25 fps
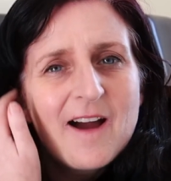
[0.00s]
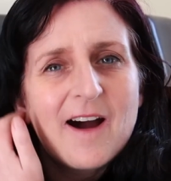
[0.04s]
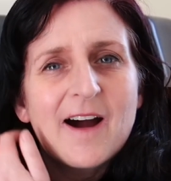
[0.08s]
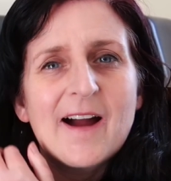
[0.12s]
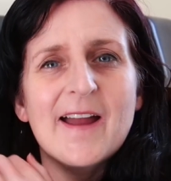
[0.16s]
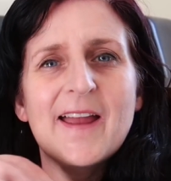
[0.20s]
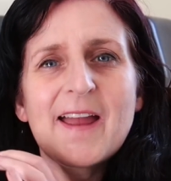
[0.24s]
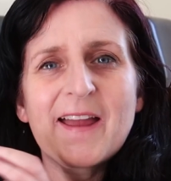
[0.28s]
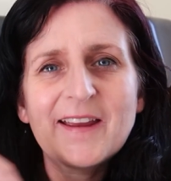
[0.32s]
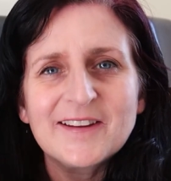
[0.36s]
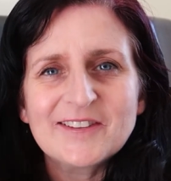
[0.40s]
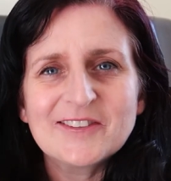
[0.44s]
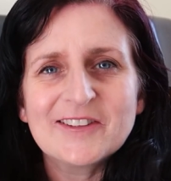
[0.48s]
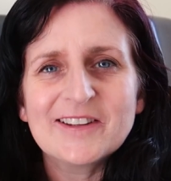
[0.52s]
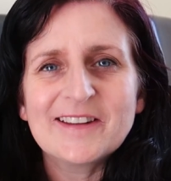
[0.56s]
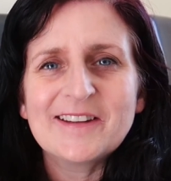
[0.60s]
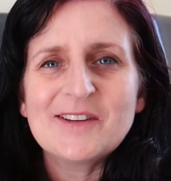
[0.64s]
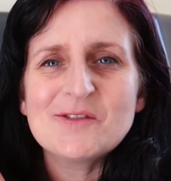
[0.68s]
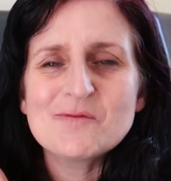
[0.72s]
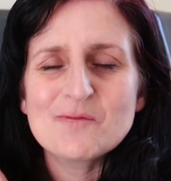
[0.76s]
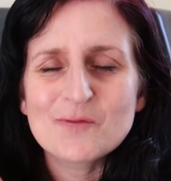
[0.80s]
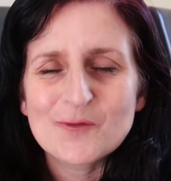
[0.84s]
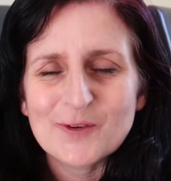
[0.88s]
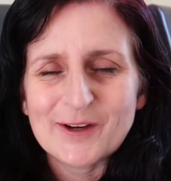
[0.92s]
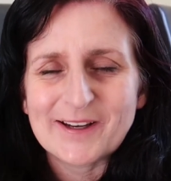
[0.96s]
I
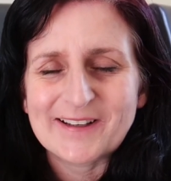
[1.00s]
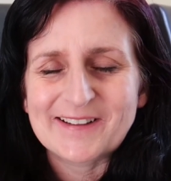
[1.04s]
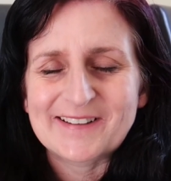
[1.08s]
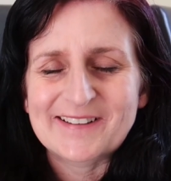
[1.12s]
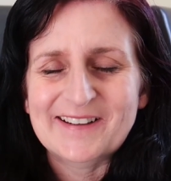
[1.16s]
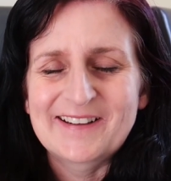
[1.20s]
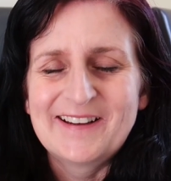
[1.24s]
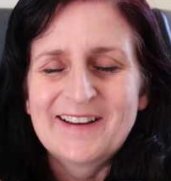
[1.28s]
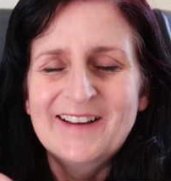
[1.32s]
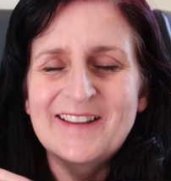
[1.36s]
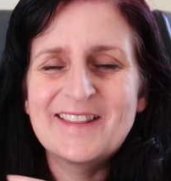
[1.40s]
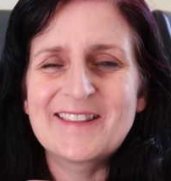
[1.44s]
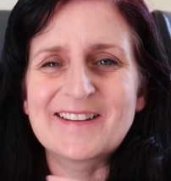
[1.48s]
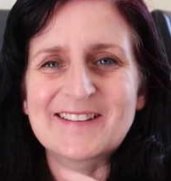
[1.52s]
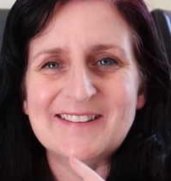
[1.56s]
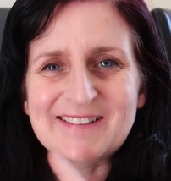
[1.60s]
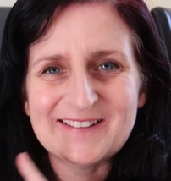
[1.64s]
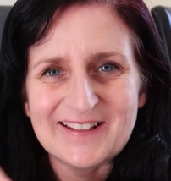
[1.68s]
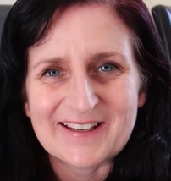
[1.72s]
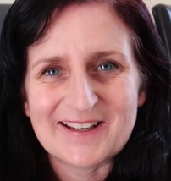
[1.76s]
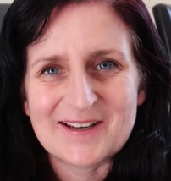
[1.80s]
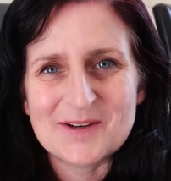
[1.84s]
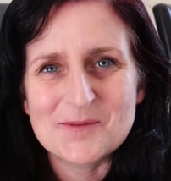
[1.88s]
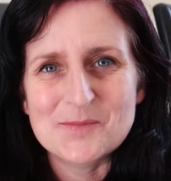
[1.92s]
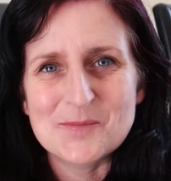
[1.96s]
actually read the
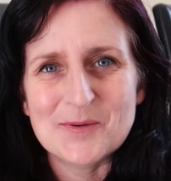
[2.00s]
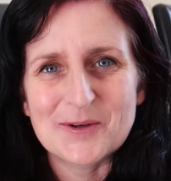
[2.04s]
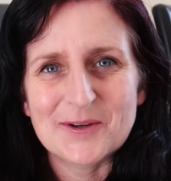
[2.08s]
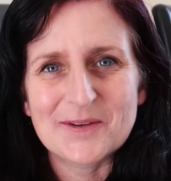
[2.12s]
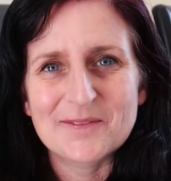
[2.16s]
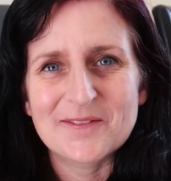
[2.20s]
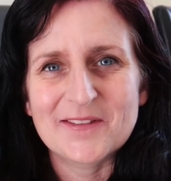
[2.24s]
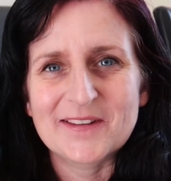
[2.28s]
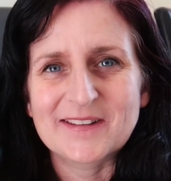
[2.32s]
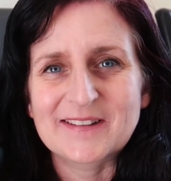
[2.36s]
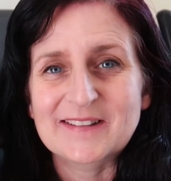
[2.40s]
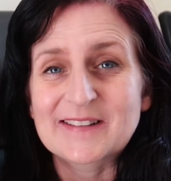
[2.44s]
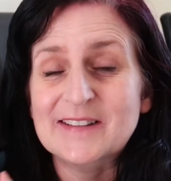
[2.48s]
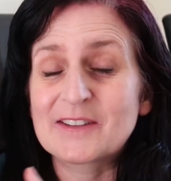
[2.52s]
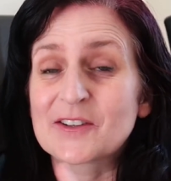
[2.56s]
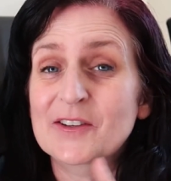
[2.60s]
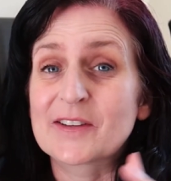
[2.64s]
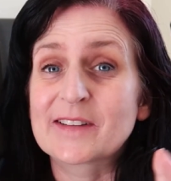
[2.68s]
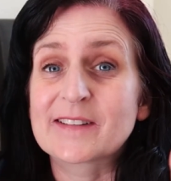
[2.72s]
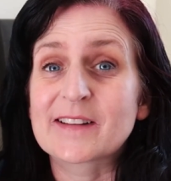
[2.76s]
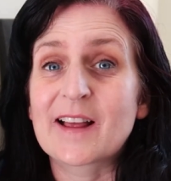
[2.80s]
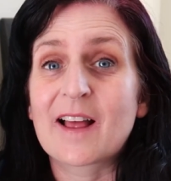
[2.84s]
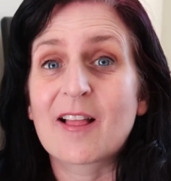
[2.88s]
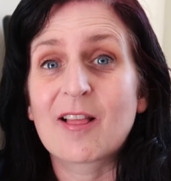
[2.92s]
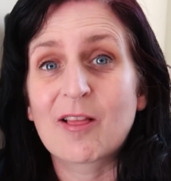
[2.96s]
second book of the
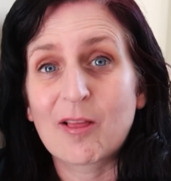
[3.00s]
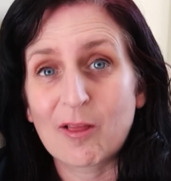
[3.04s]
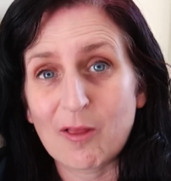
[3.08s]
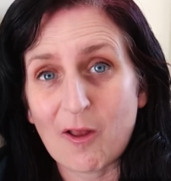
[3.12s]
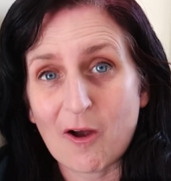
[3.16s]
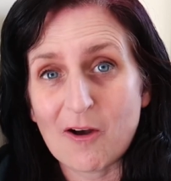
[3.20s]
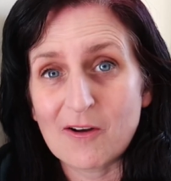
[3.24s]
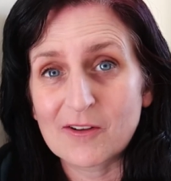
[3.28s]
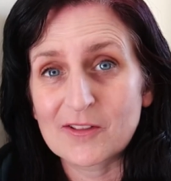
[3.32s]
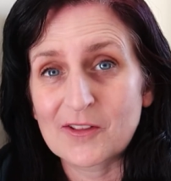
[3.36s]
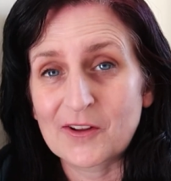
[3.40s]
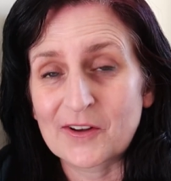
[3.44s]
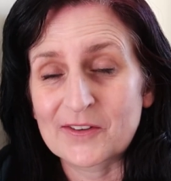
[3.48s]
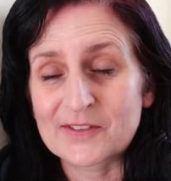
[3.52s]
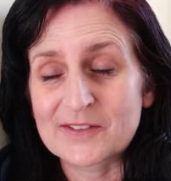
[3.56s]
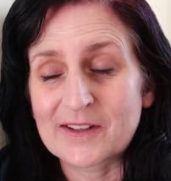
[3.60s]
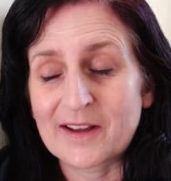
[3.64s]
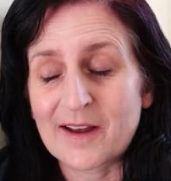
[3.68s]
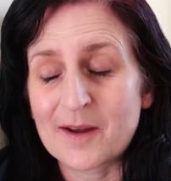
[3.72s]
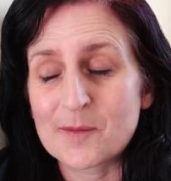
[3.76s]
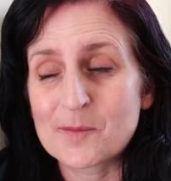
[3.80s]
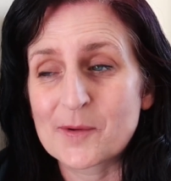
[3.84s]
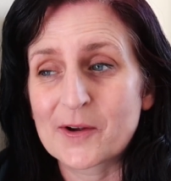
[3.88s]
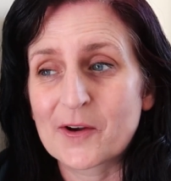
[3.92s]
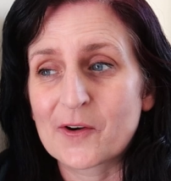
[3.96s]
series a long, long
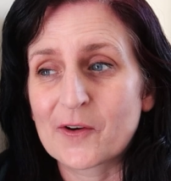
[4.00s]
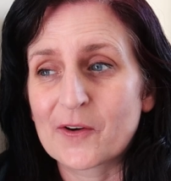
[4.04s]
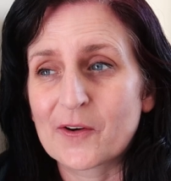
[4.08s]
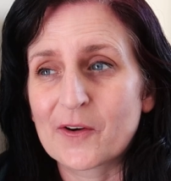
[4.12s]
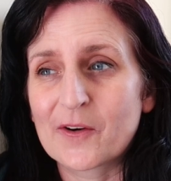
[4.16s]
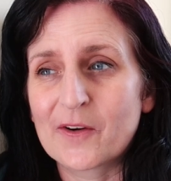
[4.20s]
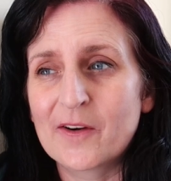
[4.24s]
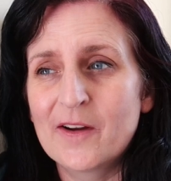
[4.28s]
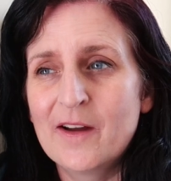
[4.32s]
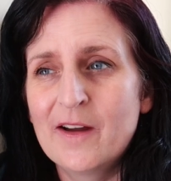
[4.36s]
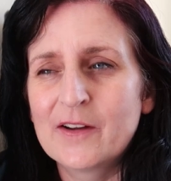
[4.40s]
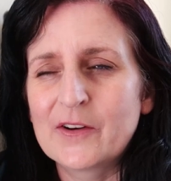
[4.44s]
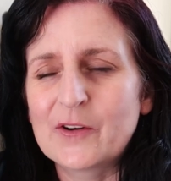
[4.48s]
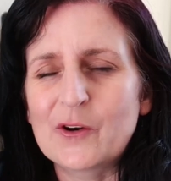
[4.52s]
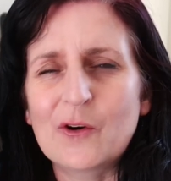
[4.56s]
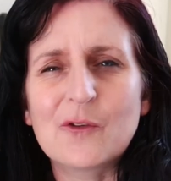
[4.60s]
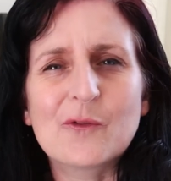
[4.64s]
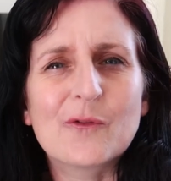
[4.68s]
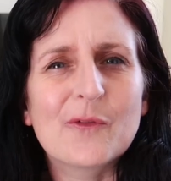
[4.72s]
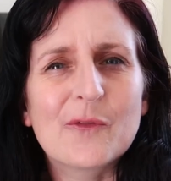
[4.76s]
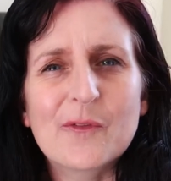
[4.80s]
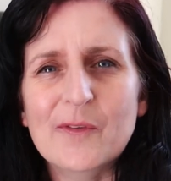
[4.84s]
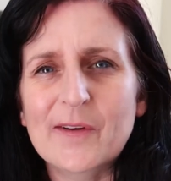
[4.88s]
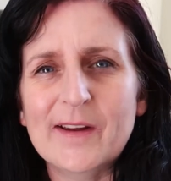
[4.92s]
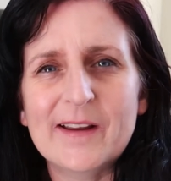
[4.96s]
time ago,
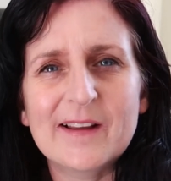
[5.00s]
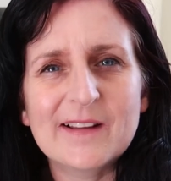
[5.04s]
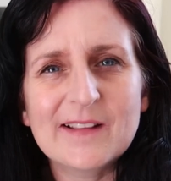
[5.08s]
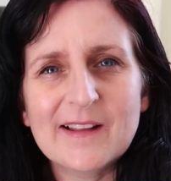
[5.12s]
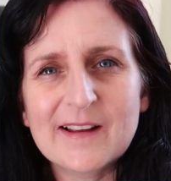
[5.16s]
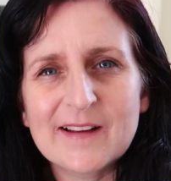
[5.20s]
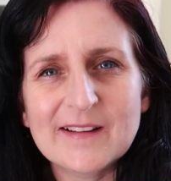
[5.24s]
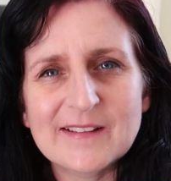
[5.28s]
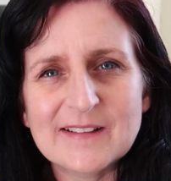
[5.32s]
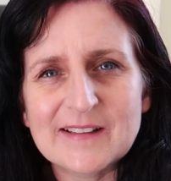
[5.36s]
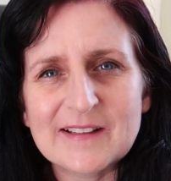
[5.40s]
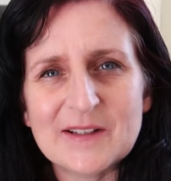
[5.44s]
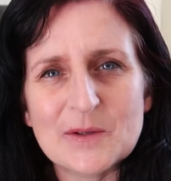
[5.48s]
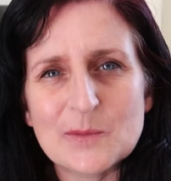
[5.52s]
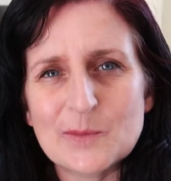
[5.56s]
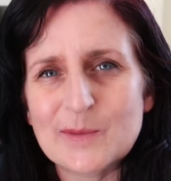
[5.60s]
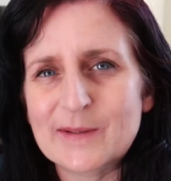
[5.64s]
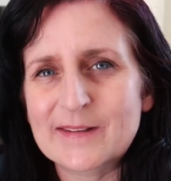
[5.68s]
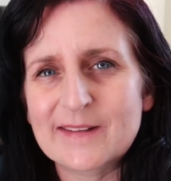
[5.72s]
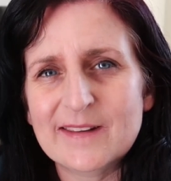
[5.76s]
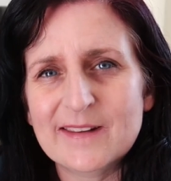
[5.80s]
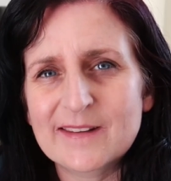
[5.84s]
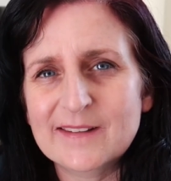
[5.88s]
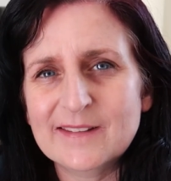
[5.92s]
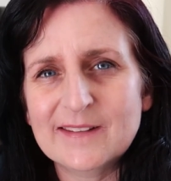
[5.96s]
not realizing it was
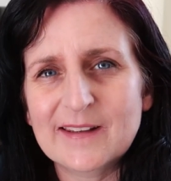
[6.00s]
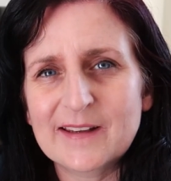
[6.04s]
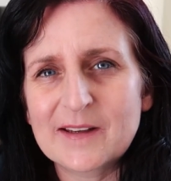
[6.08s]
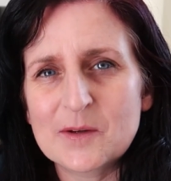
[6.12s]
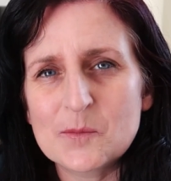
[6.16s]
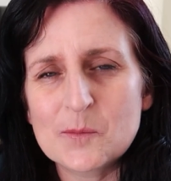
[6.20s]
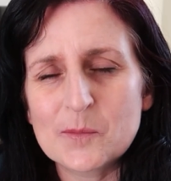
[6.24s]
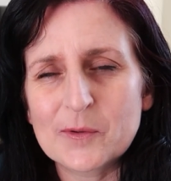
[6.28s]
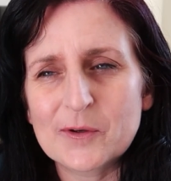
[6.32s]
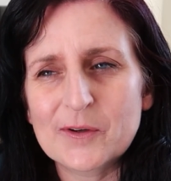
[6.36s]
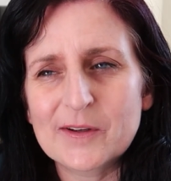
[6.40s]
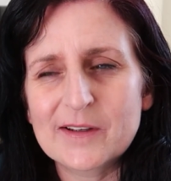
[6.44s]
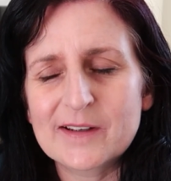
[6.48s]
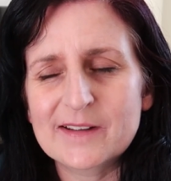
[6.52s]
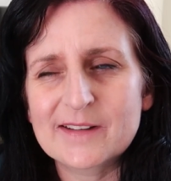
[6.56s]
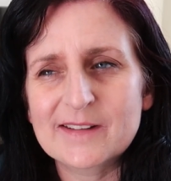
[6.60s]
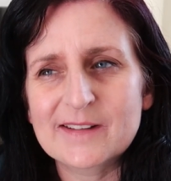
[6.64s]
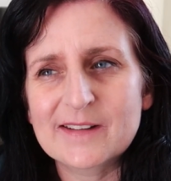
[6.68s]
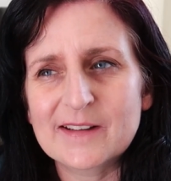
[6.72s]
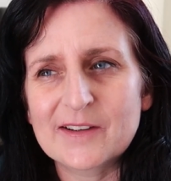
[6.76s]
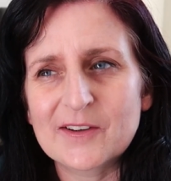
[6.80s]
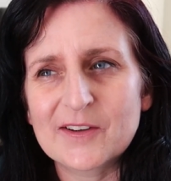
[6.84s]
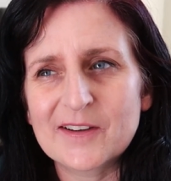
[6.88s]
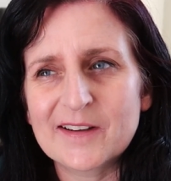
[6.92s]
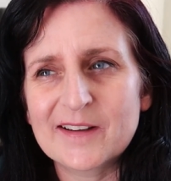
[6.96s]
the second book in a
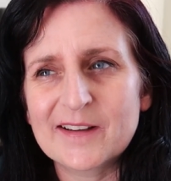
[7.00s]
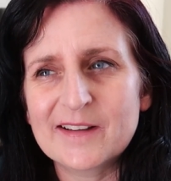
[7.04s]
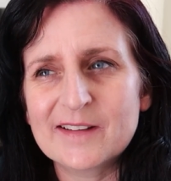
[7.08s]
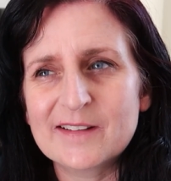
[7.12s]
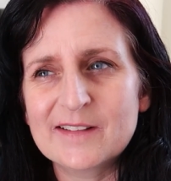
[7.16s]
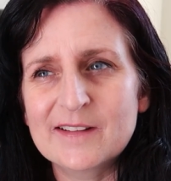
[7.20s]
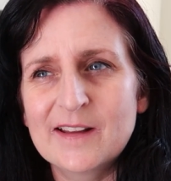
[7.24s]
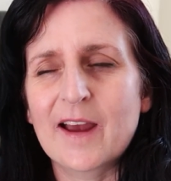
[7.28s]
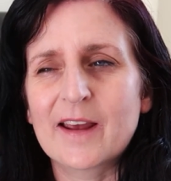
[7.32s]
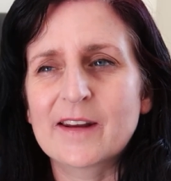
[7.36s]
series.